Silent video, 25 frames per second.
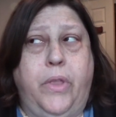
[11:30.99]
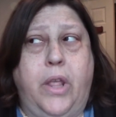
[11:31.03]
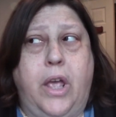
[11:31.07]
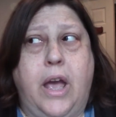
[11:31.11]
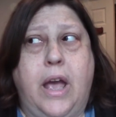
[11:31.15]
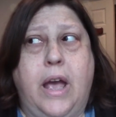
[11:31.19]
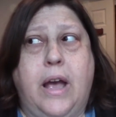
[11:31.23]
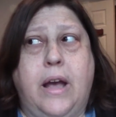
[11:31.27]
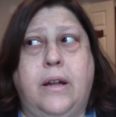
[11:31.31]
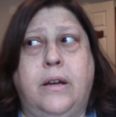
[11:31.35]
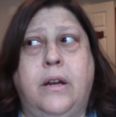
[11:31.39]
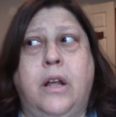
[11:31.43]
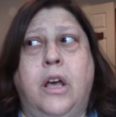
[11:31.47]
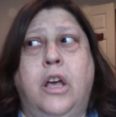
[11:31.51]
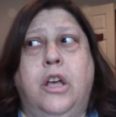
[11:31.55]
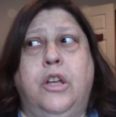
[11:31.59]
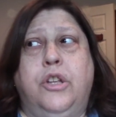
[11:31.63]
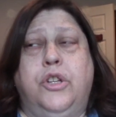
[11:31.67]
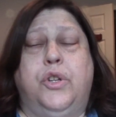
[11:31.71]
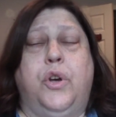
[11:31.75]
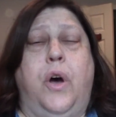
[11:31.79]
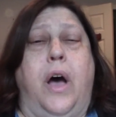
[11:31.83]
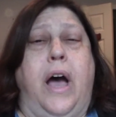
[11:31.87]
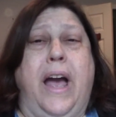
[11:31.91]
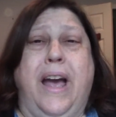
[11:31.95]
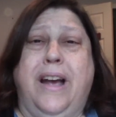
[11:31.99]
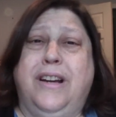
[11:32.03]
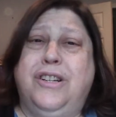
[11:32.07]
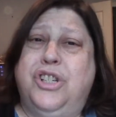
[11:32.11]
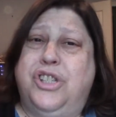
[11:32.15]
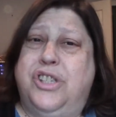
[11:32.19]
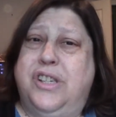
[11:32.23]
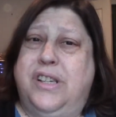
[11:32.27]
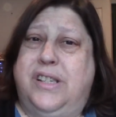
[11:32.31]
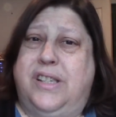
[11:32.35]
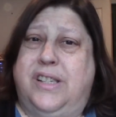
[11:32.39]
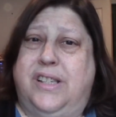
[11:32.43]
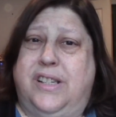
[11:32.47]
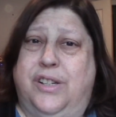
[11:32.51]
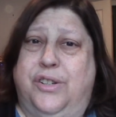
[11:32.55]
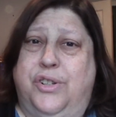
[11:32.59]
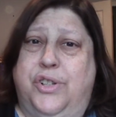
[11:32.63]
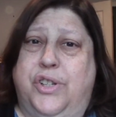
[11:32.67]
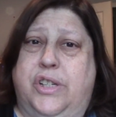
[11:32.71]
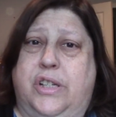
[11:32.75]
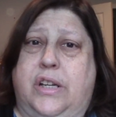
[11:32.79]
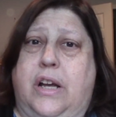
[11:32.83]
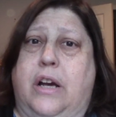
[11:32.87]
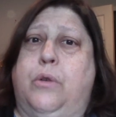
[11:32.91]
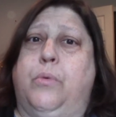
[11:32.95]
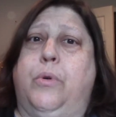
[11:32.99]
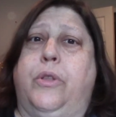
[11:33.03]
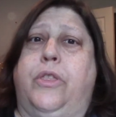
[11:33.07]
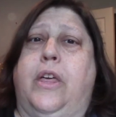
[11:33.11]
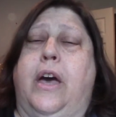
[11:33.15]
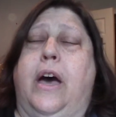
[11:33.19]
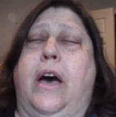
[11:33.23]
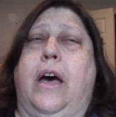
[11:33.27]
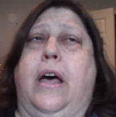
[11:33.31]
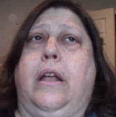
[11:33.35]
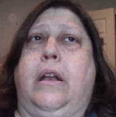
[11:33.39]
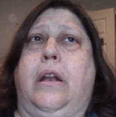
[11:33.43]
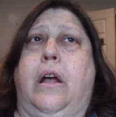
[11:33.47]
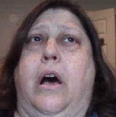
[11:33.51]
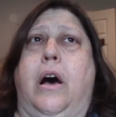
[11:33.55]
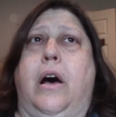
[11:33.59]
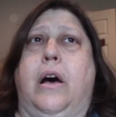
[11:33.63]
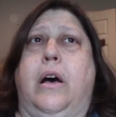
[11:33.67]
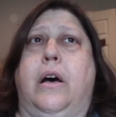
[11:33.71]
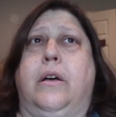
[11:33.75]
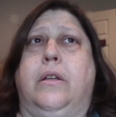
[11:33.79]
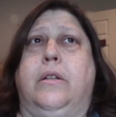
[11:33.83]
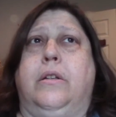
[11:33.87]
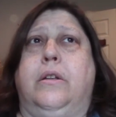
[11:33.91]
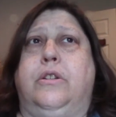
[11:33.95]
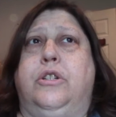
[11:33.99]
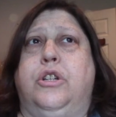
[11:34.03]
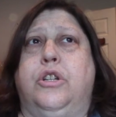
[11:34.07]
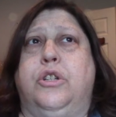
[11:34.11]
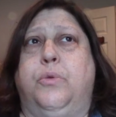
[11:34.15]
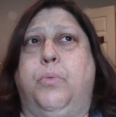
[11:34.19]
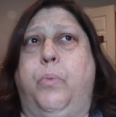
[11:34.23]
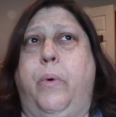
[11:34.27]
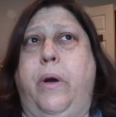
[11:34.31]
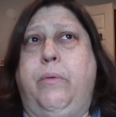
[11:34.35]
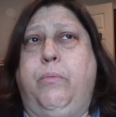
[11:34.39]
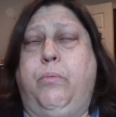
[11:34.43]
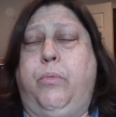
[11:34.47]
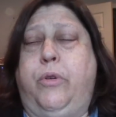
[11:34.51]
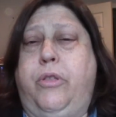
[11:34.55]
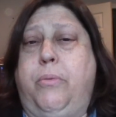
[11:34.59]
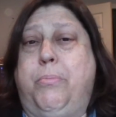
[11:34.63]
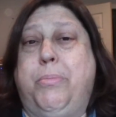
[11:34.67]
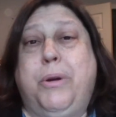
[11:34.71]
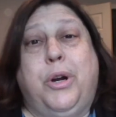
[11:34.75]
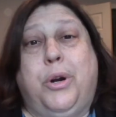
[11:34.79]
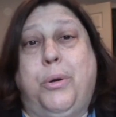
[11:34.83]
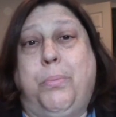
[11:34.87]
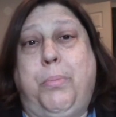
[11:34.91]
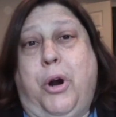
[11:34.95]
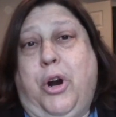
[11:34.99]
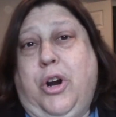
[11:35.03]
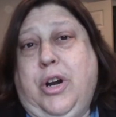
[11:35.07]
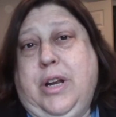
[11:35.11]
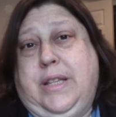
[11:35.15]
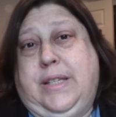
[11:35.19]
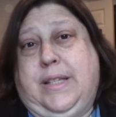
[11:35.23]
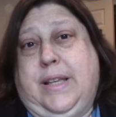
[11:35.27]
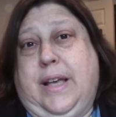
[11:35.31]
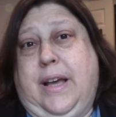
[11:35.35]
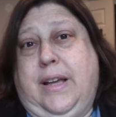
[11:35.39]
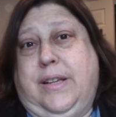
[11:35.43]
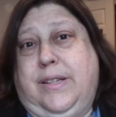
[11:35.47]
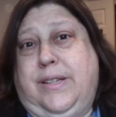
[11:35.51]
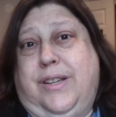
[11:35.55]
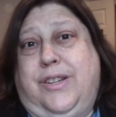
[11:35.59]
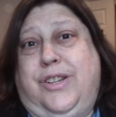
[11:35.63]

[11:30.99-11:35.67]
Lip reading: And so I actually still stuck with that, just went with a bigger party size.